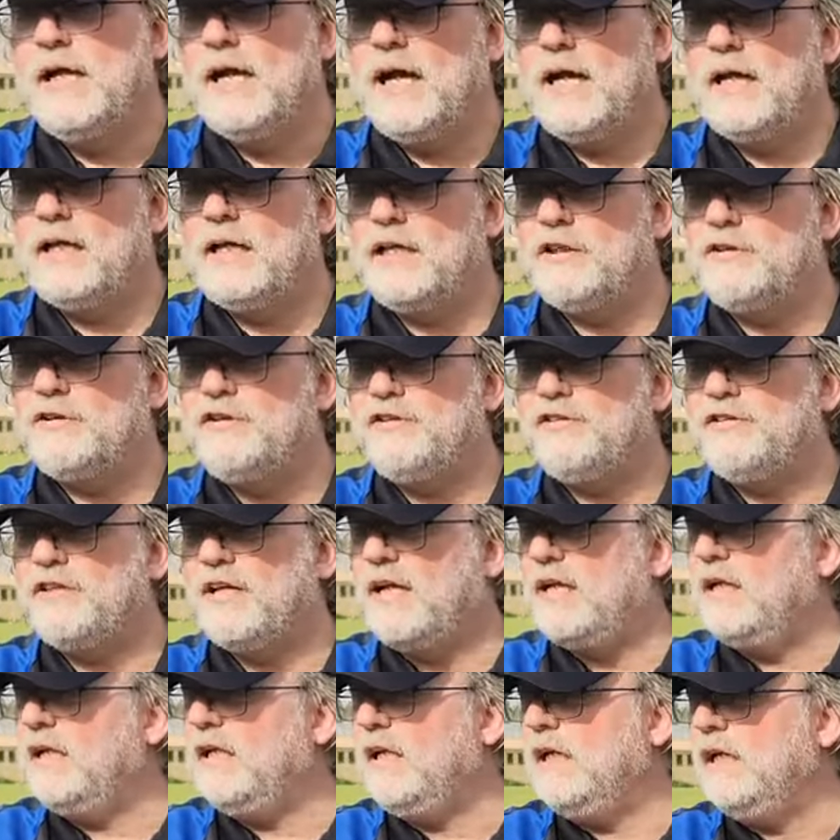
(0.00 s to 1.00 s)
Alaji
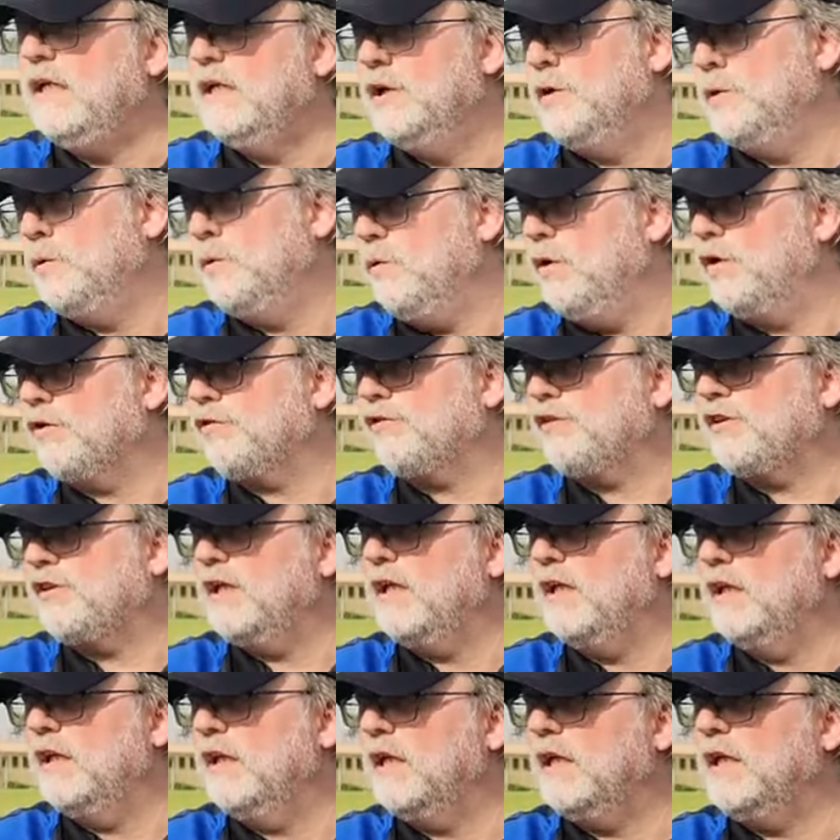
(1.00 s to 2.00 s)
Saini was
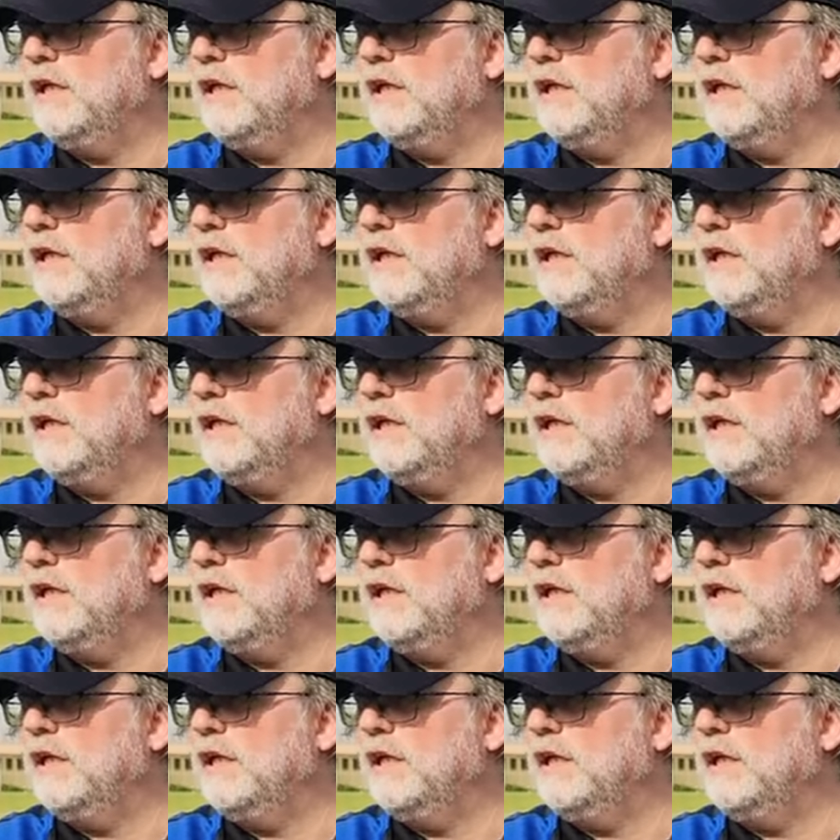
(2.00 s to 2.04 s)
still